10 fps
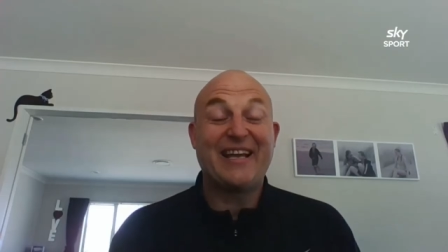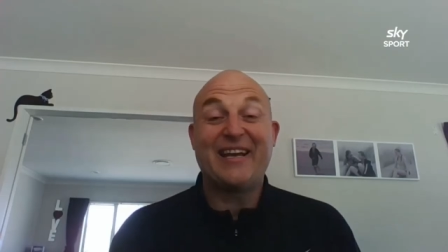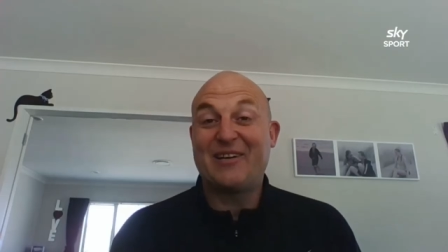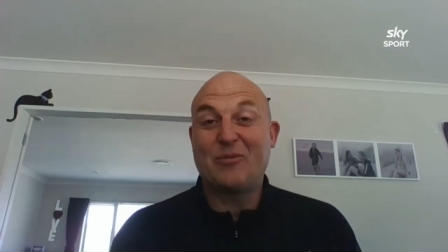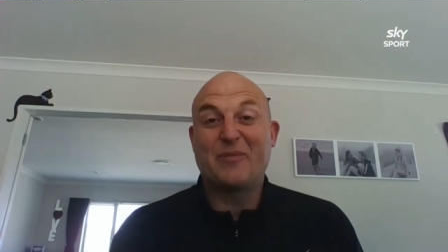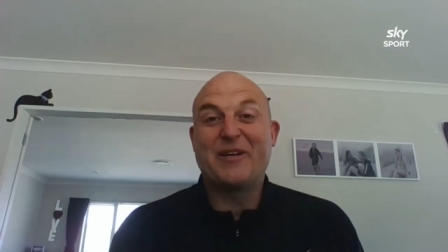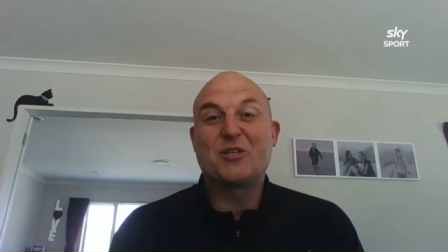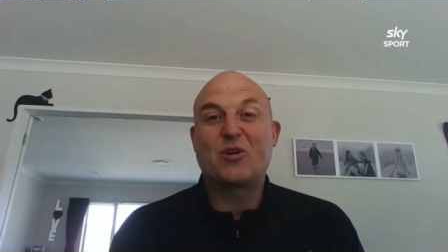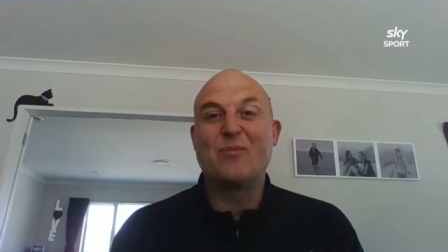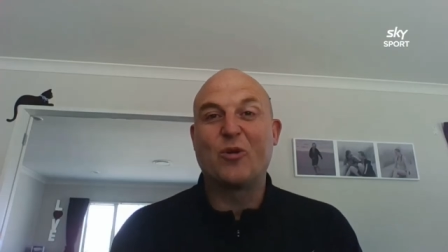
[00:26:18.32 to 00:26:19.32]
Yeah, it would have
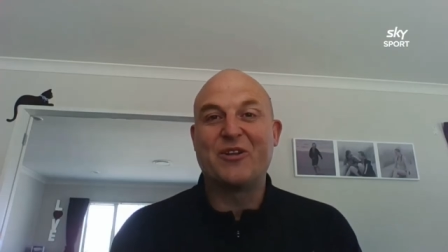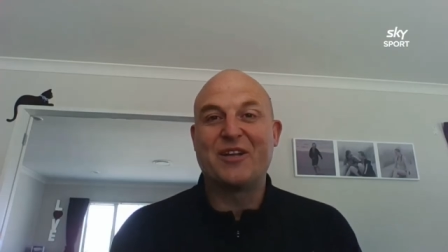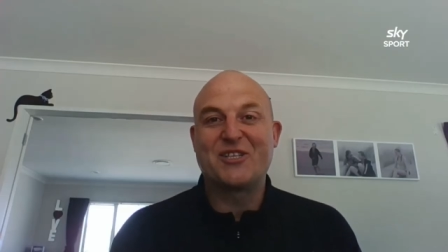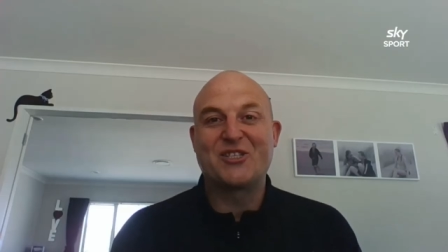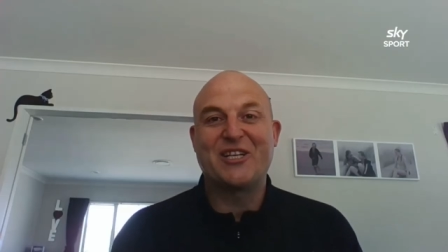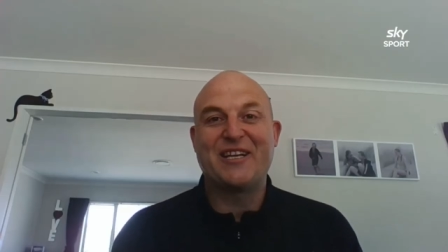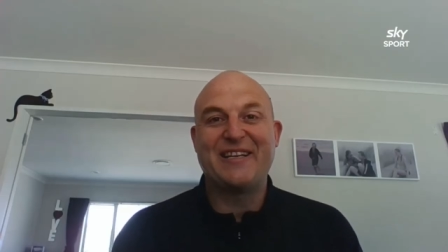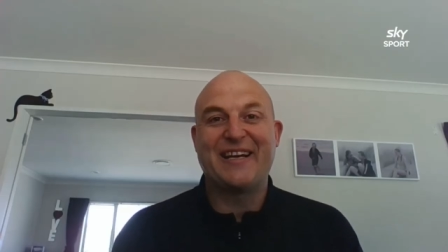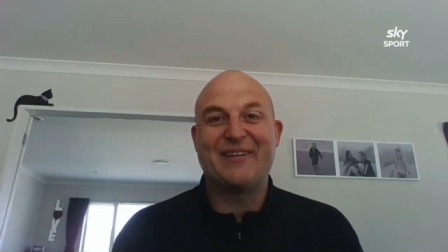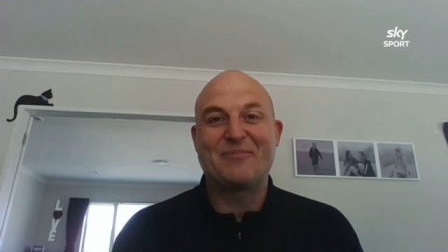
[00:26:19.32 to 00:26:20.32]
been a dream, wouldn't it, to see yeah.